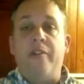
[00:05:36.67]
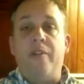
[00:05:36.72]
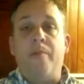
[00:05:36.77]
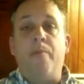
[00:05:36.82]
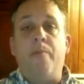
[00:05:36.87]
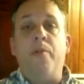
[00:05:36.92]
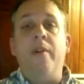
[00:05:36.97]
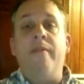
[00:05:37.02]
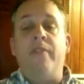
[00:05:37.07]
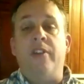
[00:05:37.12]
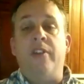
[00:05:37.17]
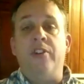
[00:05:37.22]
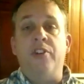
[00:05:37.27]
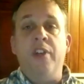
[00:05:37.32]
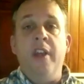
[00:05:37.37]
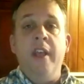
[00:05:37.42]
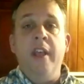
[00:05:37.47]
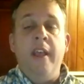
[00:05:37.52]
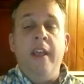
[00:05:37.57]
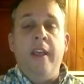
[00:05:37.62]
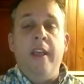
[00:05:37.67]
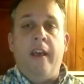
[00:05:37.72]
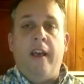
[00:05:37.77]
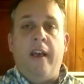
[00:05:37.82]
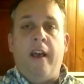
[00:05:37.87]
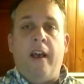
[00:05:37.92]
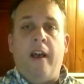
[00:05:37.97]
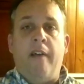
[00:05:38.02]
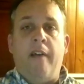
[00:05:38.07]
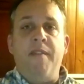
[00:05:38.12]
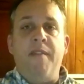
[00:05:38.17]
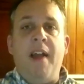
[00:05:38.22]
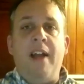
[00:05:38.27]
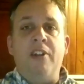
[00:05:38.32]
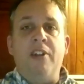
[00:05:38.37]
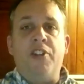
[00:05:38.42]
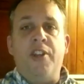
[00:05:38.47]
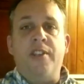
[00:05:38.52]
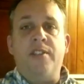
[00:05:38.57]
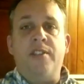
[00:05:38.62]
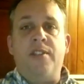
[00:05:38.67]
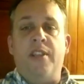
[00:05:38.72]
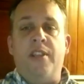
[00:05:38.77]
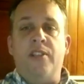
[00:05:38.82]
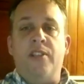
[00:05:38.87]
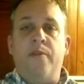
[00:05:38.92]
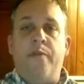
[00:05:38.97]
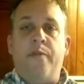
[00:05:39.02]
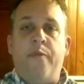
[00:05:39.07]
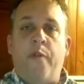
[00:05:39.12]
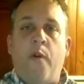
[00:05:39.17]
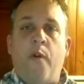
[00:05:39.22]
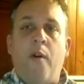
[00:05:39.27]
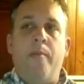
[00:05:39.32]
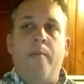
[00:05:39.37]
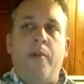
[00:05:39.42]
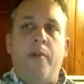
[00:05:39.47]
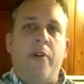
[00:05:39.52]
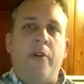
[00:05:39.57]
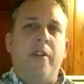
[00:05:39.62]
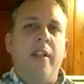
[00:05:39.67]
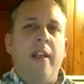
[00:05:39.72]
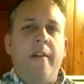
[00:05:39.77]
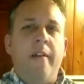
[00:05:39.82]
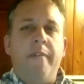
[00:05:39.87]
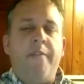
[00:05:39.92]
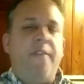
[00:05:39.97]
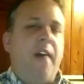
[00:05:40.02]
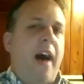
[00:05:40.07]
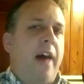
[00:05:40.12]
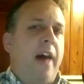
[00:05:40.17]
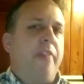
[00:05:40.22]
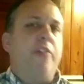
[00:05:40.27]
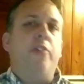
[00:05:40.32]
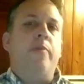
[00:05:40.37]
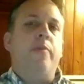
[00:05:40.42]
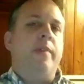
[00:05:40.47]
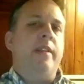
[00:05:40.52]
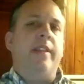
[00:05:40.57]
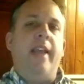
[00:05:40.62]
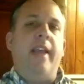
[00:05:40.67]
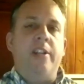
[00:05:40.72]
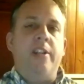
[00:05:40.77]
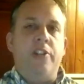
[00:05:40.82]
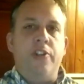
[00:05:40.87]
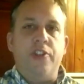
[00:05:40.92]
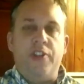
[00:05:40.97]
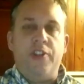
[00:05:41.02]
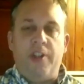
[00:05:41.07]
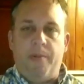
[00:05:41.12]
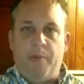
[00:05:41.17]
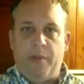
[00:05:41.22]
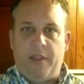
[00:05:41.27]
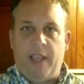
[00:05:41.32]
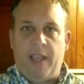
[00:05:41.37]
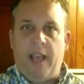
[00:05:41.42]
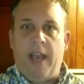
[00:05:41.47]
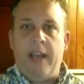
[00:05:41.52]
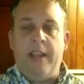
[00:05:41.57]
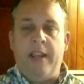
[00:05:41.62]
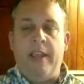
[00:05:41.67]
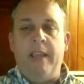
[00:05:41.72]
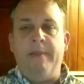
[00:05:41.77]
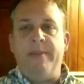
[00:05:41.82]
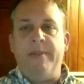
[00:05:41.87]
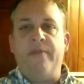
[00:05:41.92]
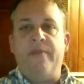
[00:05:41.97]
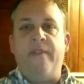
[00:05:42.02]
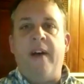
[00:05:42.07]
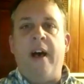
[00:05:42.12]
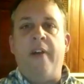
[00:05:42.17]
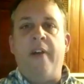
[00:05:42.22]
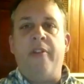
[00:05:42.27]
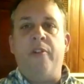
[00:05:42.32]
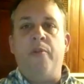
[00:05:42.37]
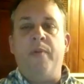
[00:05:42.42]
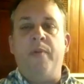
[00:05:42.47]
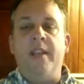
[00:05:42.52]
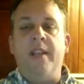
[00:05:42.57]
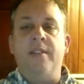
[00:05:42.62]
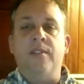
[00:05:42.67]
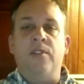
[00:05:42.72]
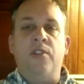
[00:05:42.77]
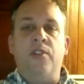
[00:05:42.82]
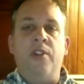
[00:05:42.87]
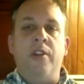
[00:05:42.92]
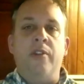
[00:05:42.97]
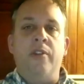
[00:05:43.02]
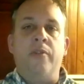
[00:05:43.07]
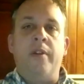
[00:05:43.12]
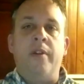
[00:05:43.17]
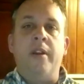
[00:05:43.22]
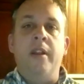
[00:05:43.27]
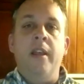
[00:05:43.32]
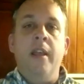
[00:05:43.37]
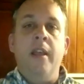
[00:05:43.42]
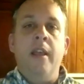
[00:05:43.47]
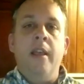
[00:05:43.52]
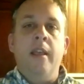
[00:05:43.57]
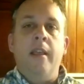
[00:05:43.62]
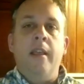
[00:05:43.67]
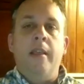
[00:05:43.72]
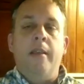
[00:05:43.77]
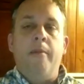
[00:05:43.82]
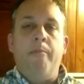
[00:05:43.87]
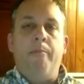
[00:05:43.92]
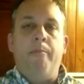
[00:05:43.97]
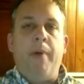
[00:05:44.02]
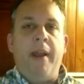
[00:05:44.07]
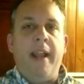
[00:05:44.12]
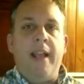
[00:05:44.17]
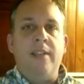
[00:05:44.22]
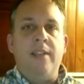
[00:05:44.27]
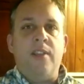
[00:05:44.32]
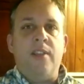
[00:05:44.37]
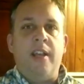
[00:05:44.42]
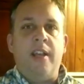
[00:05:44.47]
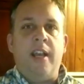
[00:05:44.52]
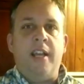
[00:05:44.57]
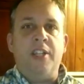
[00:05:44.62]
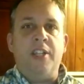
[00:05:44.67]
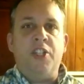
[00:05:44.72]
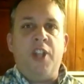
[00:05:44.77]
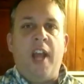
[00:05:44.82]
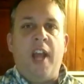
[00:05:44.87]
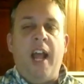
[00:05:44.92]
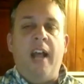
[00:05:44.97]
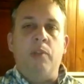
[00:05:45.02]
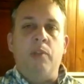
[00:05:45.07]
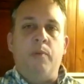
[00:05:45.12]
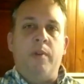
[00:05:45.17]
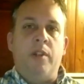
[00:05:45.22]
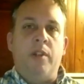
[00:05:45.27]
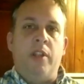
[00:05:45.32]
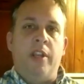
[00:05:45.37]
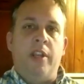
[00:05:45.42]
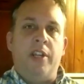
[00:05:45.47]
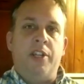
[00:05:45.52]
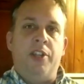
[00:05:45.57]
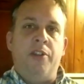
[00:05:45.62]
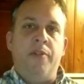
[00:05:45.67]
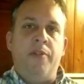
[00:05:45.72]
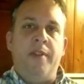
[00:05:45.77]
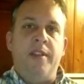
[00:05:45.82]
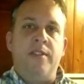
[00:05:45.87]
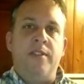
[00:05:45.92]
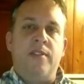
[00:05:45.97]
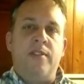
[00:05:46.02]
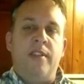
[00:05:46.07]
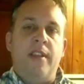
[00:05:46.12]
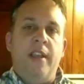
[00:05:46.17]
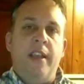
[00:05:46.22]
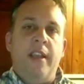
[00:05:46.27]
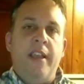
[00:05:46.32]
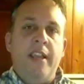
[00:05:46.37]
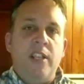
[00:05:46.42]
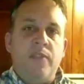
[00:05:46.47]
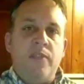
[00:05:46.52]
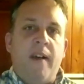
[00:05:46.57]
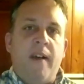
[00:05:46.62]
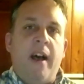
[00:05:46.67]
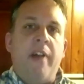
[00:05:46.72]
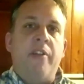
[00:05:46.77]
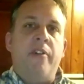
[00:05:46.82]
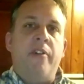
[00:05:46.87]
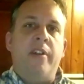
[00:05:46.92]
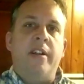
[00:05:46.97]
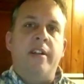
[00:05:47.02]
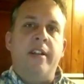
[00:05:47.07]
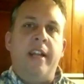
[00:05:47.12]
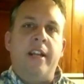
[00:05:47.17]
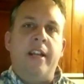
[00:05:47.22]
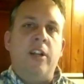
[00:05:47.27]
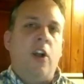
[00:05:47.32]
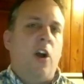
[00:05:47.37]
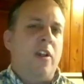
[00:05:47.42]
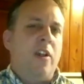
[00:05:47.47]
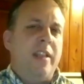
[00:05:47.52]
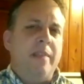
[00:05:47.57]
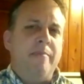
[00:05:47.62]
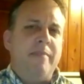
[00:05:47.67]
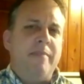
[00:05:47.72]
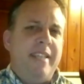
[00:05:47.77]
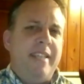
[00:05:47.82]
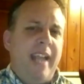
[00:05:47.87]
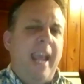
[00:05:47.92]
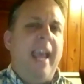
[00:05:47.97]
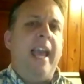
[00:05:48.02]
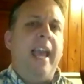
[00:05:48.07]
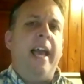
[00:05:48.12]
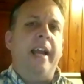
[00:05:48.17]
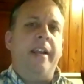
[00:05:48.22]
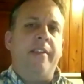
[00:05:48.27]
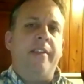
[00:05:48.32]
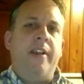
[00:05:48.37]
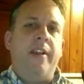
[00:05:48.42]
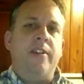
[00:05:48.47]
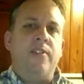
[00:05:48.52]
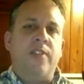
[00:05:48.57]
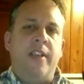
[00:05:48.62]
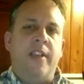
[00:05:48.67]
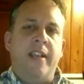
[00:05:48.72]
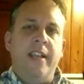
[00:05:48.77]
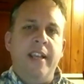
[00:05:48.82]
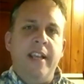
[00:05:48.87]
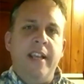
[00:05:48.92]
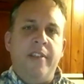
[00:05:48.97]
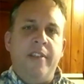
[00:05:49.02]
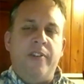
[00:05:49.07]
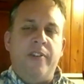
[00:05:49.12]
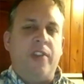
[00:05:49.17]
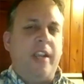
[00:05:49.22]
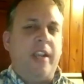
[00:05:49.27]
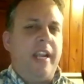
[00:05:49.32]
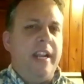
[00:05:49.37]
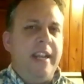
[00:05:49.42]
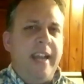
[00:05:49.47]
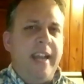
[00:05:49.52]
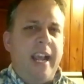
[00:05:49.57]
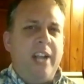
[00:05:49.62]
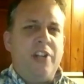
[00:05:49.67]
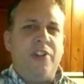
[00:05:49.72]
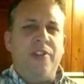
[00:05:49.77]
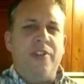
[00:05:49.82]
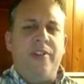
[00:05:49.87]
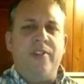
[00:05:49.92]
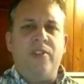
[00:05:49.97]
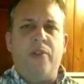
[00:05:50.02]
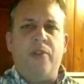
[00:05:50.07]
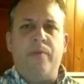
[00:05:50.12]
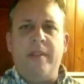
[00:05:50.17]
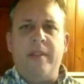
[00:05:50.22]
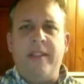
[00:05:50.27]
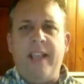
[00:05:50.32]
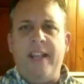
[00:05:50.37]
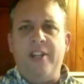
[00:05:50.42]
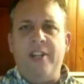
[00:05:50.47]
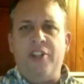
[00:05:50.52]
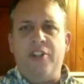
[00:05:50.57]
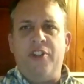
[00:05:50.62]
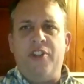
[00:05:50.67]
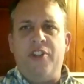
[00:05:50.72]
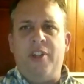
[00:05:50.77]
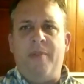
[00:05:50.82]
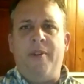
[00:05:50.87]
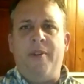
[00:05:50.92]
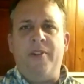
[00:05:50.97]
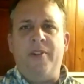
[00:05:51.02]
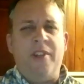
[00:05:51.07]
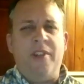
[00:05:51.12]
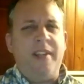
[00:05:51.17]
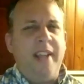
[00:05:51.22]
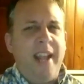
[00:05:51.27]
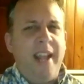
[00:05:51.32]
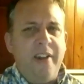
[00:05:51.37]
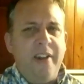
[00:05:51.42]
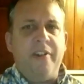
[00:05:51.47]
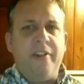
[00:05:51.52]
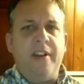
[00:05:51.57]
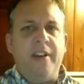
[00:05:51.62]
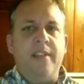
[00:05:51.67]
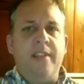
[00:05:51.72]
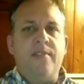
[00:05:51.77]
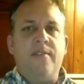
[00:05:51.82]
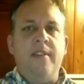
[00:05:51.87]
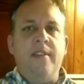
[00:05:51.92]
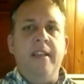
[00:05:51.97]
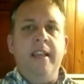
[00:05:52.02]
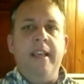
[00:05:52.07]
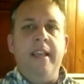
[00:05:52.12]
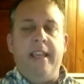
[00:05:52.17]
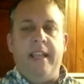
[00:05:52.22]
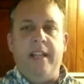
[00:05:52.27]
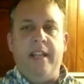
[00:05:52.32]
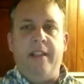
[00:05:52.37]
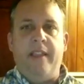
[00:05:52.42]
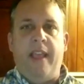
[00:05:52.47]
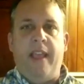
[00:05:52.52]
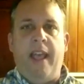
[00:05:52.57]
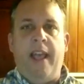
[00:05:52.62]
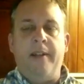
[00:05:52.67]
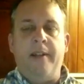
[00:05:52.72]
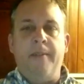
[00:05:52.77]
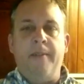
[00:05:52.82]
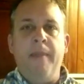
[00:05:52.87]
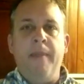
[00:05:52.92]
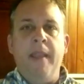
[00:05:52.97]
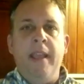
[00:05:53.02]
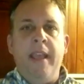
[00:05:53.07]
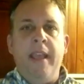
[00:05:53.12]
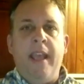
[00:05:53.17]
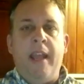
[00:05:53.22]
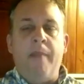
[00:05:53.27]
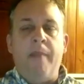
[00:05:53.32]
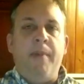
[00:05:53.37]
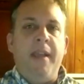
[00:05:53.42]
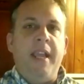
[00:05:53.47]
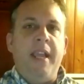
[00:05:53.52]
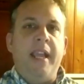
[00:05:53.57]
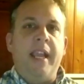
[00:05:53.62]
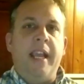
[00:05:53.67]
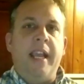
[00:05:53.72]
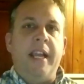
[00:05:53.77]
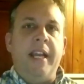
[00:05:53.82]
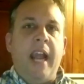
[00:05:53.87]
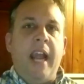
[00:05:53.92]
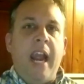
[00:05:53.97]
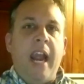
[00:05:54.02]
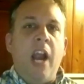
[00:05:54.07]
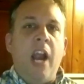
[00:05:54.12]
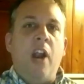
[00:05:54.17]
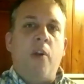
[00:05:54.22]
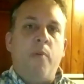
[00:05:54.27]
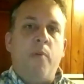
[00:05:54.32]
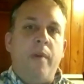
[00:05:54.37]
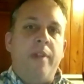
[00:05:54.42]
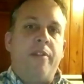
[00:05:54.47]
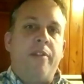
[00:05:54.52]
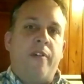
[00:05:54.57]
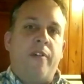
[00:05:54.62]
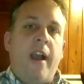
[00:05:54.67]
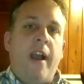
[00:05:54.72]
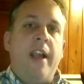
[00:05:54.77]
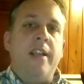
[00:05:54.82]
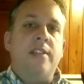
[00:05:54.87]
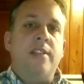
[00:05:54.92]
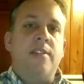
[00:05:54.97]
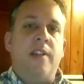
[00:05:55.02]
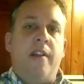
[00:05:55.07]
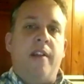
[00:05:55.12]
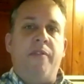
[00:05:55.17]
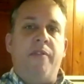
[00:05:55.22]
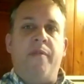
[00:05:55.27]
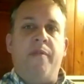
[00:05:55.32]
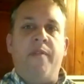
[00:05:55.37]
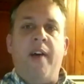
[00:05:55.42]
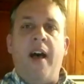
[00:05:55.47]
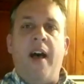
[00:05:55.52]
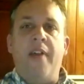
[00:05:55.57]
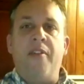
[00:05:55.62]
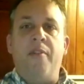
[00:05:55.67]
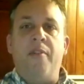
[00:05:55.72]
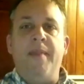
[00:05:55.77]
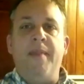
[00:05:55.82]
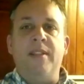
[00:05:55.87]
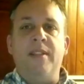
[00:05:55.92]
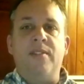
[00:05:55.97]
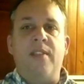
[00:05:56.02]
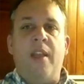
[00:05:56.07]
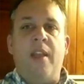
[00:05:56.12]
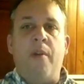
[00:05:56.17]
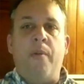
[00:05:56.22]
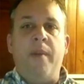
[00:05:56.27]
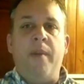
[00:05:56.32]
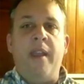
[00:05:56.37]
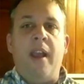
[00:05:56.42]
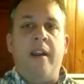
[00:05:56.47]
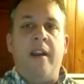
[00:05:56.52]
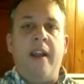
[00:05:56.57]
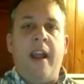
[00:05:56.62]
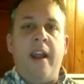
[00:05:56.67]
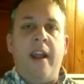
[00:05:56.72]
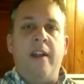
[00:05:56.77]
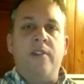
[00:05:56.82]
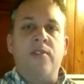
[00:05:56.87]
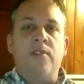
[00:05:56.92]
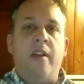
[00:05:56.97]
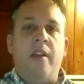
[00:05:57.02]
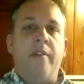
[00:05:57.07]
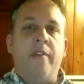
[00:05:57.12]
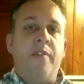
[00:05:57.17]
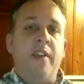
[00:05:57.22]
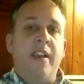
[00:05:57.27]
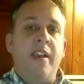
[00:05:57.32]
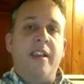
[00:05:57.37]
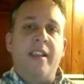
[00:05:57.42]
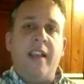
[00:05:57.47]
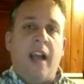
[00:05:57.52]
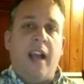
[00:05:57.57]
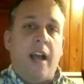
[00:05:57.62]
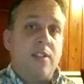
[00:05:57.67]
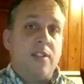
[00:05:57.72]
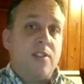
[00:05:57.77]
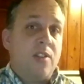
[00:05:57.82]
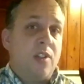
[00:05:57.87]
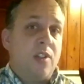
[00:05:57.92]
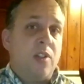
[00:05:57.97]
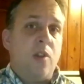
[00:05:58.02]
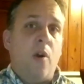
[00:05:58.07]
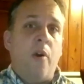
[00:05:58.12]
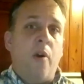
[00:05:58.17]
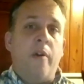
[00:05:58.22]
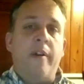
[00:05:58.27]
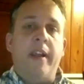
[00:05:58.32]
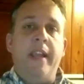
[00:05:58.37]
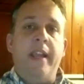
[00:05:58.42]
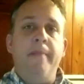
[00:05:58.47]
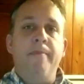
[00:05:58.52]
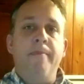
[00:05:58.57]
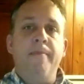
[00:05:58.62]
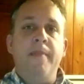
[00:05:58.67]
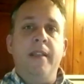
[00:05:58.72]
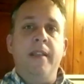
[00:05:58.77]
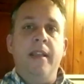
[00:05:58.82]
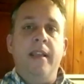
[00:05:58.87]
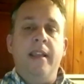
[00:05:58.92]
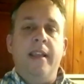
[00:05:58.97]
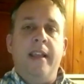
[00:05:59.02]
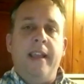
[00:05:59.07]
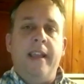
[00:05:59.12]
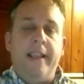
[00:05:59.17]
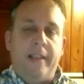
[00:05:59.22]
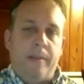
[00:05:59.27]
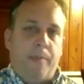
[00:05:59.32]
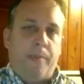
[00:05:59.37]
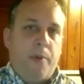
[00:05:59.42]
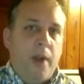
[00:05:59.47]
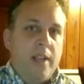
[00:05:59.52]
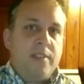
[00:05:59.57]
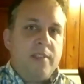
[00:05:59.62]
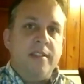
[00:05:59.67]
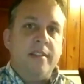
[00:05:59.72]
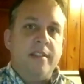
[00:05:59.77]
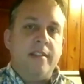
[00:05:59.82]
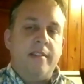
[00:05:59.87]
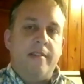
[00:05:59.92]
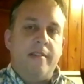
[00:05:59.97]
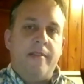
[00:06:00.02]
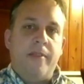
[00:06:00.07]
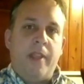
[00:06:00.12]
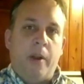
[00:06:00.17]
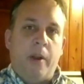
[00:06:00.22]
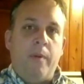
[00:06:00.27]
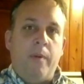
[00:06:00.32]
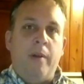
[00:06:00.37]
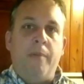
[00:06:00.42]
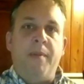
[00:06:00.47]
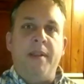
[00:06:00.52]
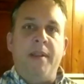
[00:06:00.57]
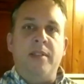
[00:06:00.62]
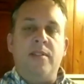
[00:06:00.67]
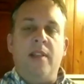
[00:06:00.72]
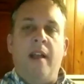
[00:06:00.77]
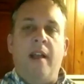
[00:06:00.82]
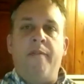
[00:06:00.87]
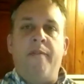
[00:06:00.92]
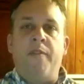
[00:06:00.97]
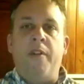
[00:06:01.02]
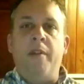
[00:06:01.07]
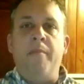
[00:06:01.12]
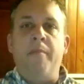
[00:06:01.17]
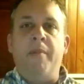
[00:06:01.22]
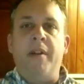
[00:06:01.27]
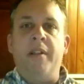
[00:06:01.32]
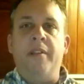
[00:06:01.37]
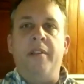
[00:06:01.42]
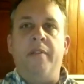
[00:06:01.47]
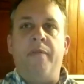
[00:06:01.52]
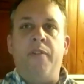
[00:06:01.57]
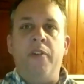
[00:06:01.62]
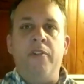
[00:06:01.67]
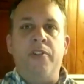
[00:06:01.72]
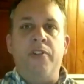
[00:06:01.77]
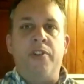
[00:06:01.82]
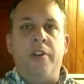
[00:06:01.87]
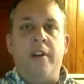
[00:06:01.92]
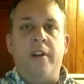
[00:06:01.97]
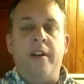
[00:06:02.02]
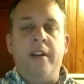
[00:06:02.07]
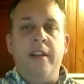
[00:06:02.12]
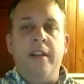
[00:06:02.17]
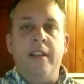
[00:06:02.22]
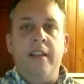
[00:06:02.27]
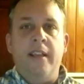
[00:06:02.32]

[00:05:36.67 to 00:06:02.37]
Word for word: or the privilege uh, of not just this formal father relationship with God, him as father and we as his children, but as a, a child would look to his his father and, and call him dad. There's a there's a connection, there's a relationship, there's a tenderness in that. And being an heir with Christ of the Father means that we are heirs of God's glory. In the present, there will be suffering, but in the future,